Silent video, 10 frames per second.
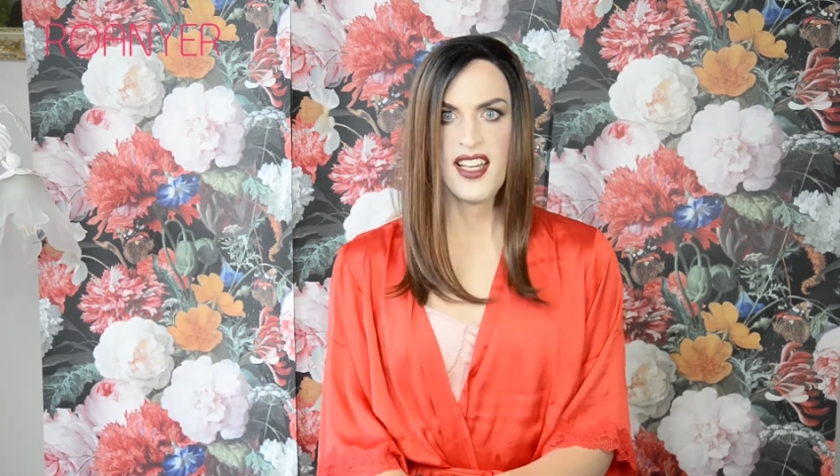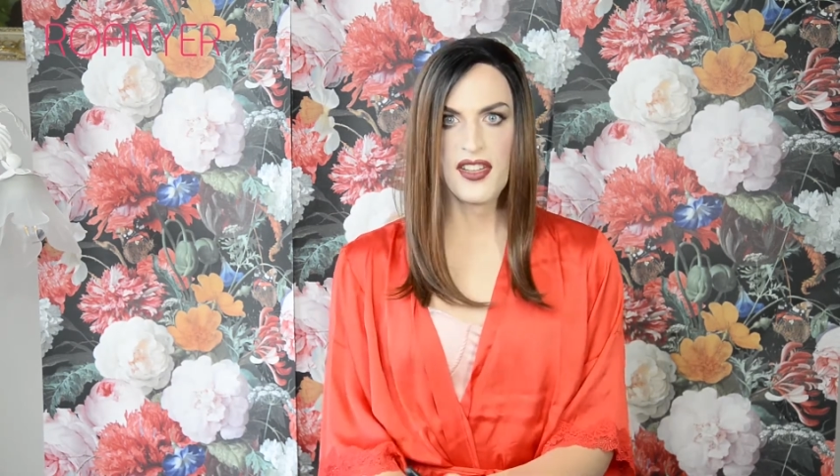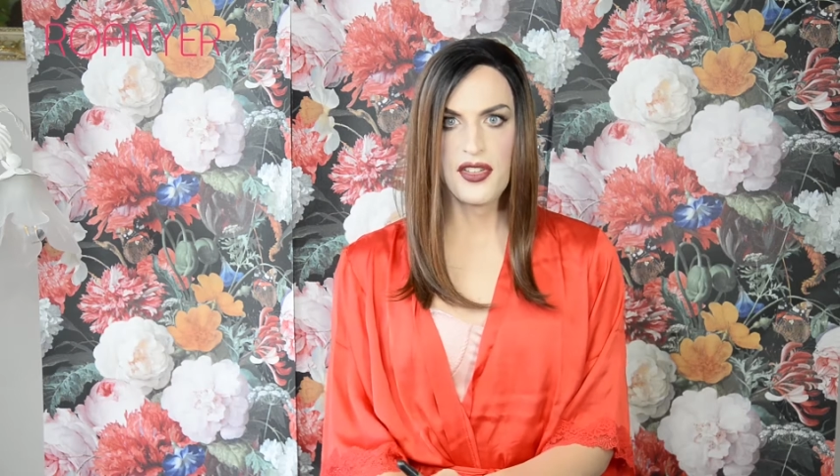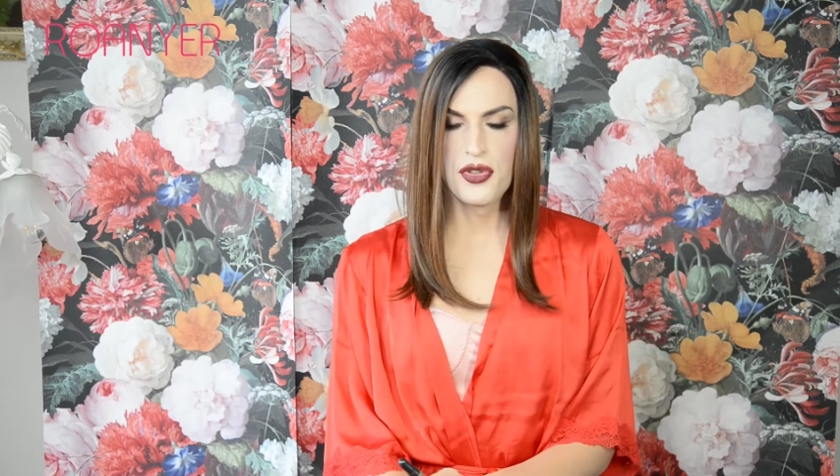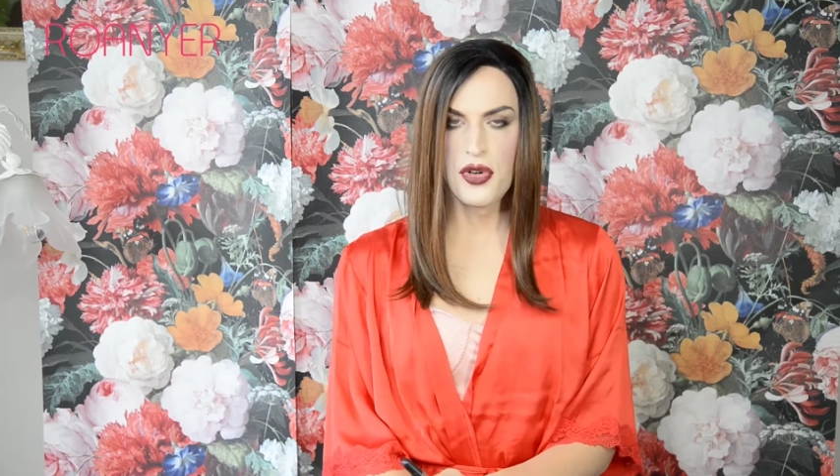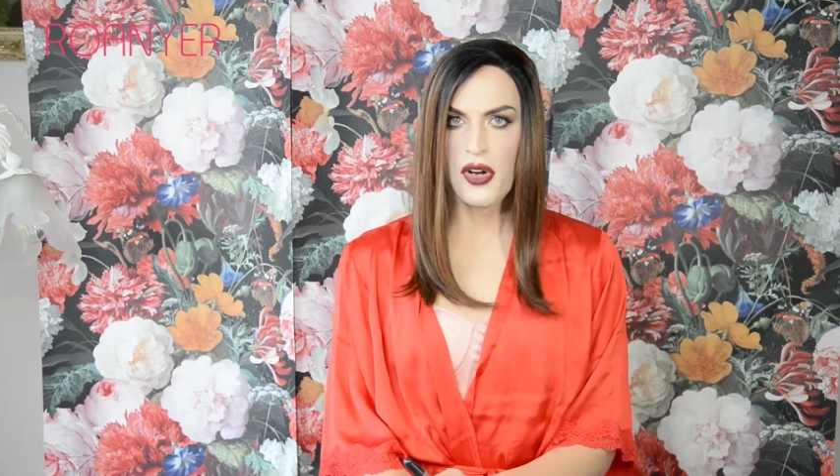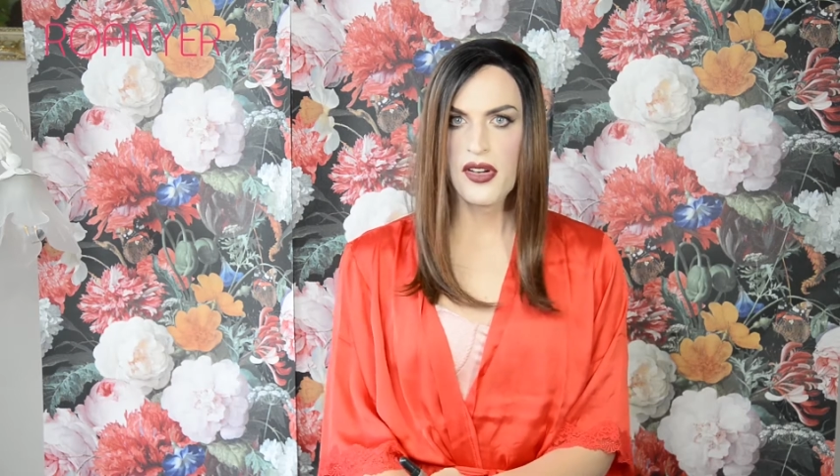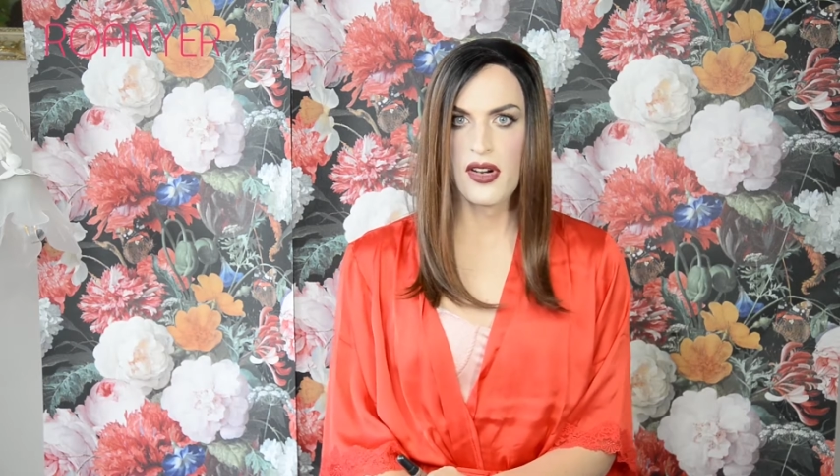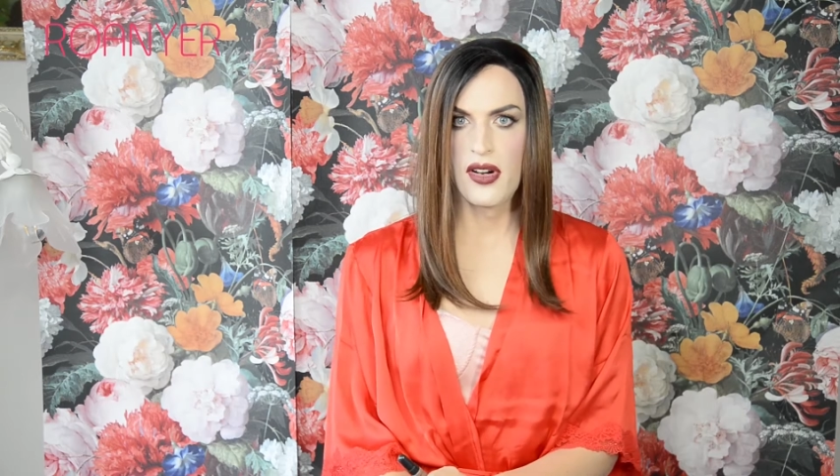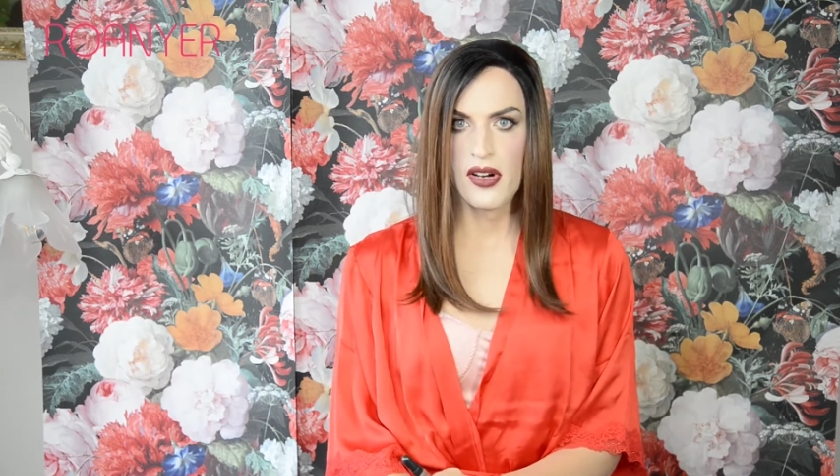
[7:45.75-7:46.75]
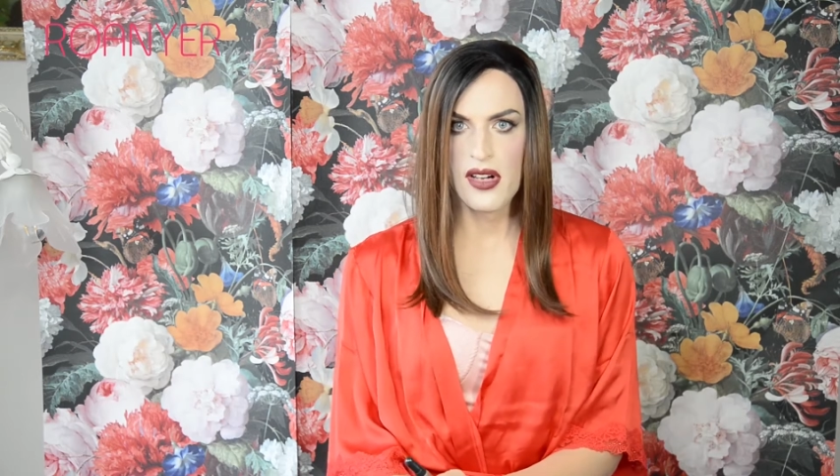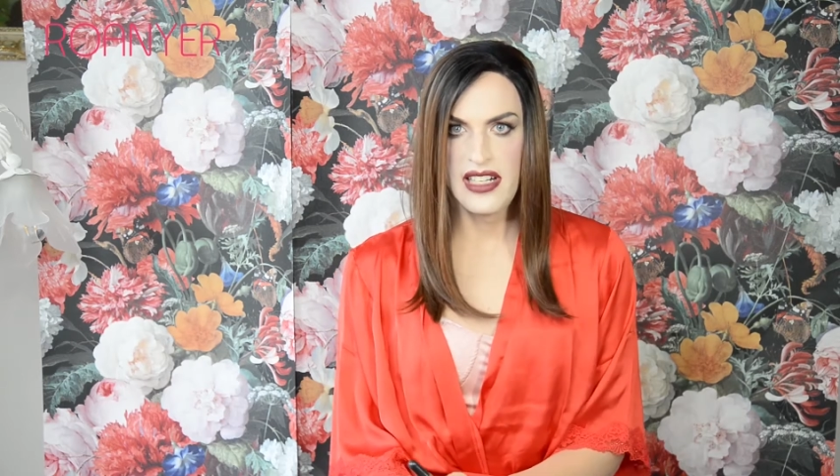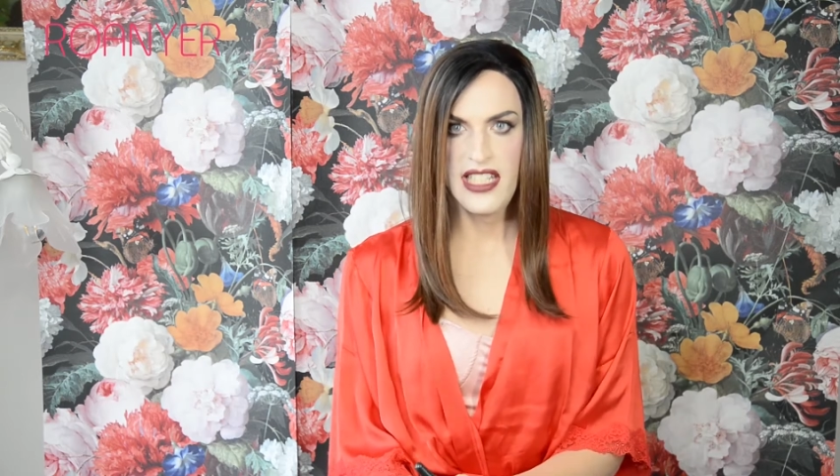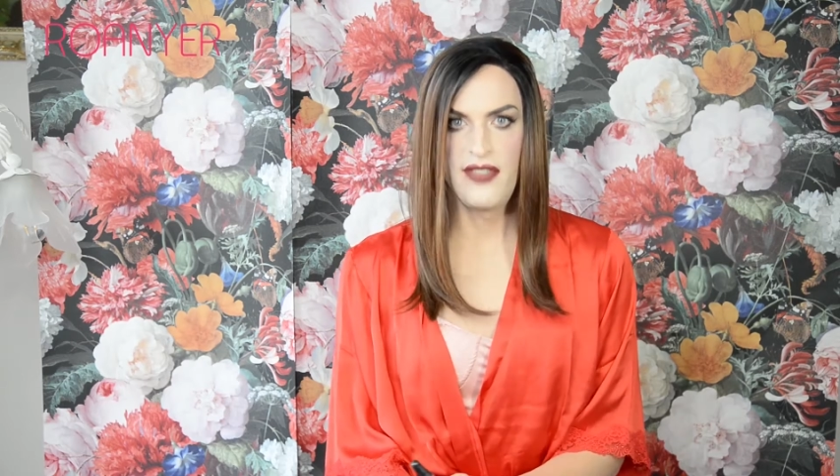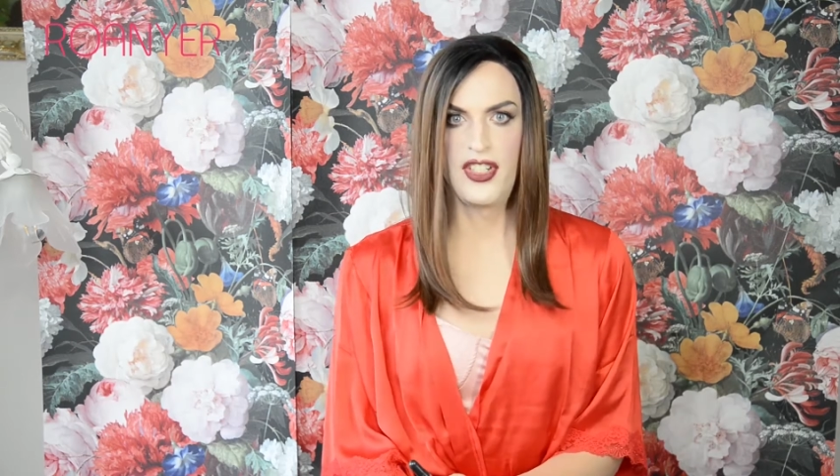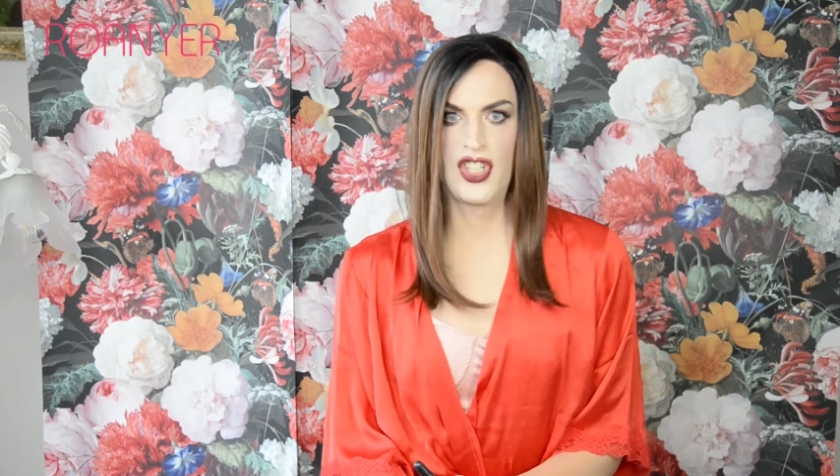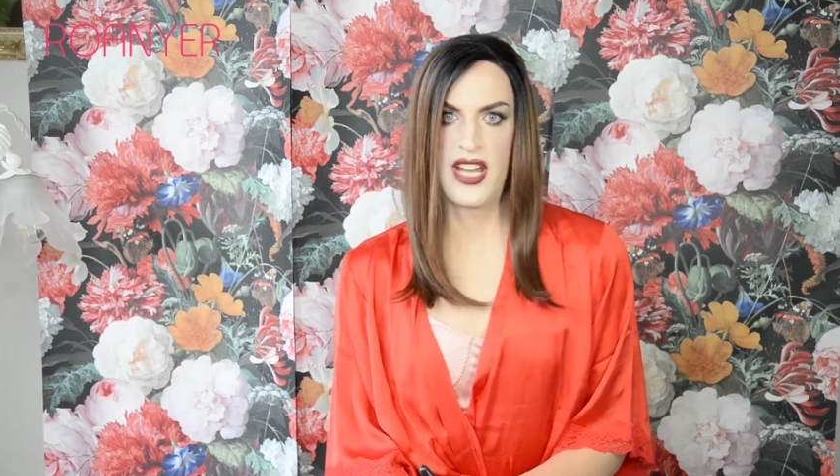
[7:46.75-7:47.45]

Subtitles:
the drawn cleavage